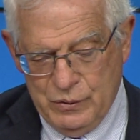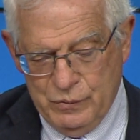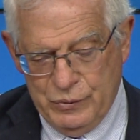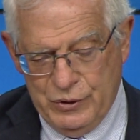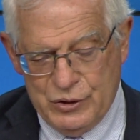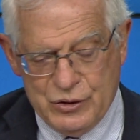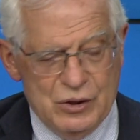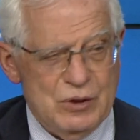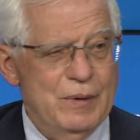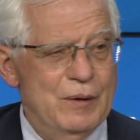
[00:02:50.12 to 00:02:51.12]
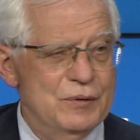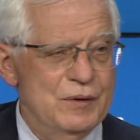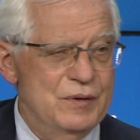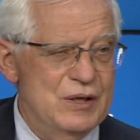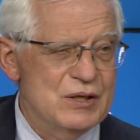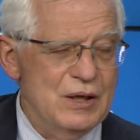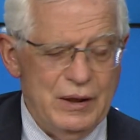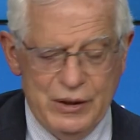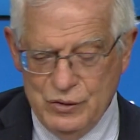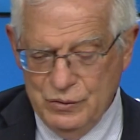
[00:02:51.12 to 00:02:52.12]
We discussed about the
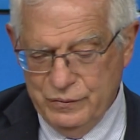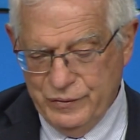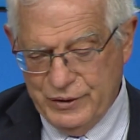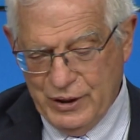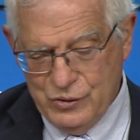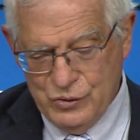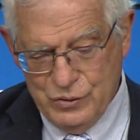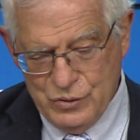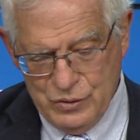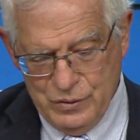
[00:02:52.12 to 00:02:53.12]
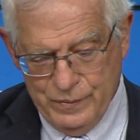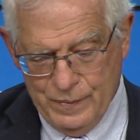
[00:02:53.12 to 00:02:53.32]
de-escalation of the tensions